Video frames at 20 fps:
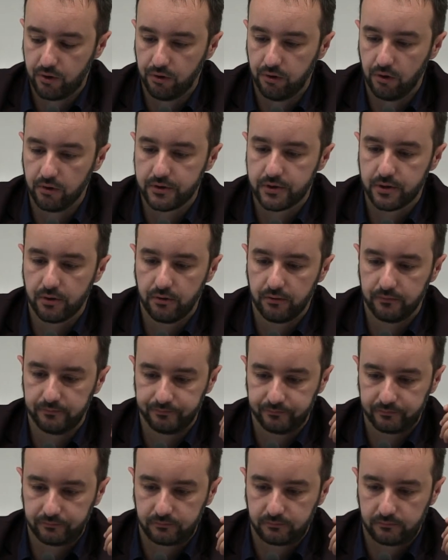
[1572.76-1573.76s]
we could
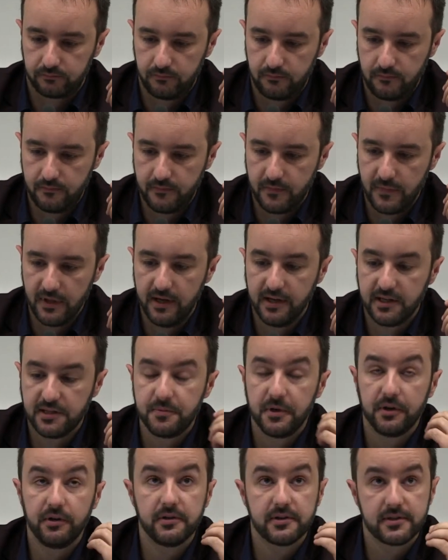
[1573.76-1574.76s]
also
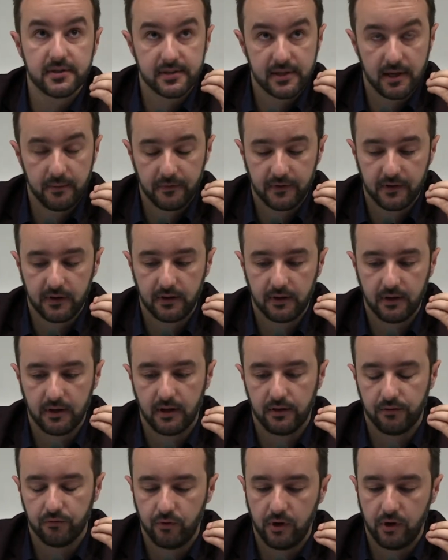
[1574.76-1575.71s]
experience the same thing,